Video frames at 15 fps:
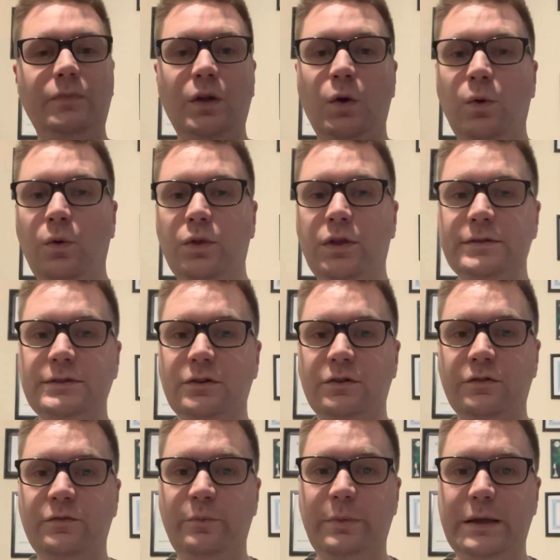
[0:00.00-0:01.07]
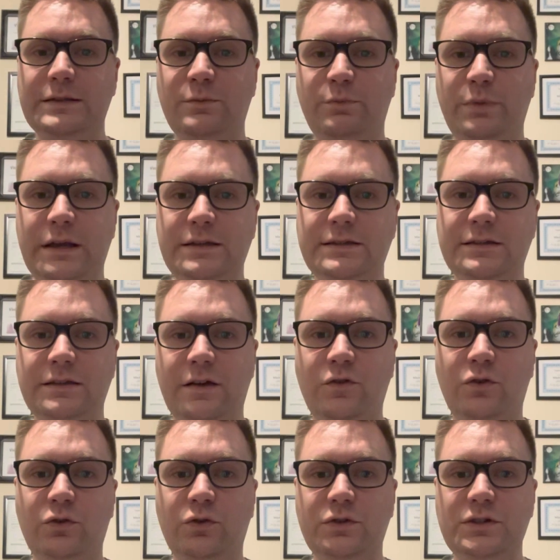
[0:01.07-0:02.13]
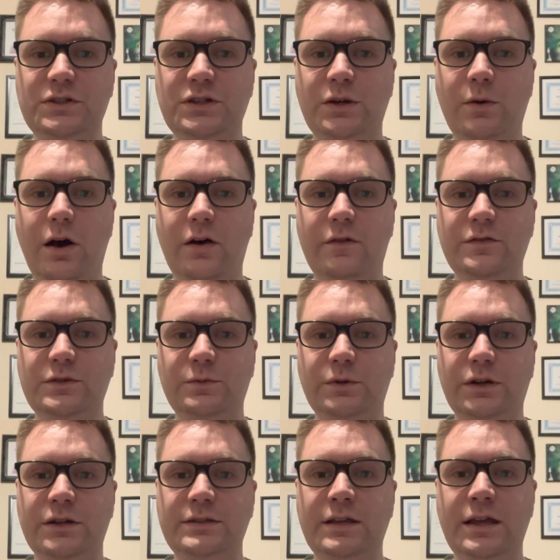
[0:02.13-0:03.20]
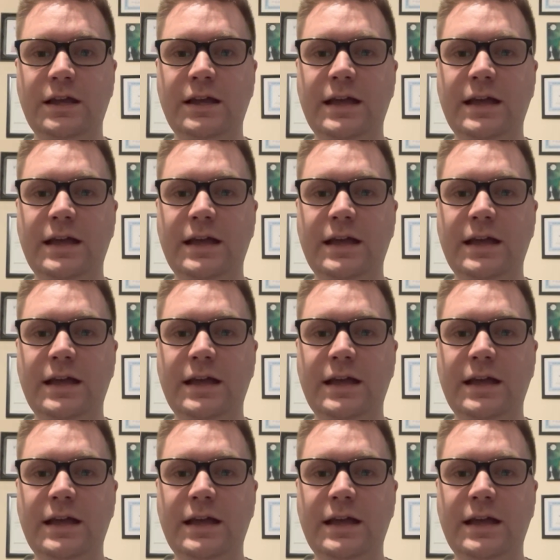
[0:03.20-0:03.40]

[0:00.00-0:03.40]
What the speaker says: all the sort of bits and pieces I've gone on to do afterwards.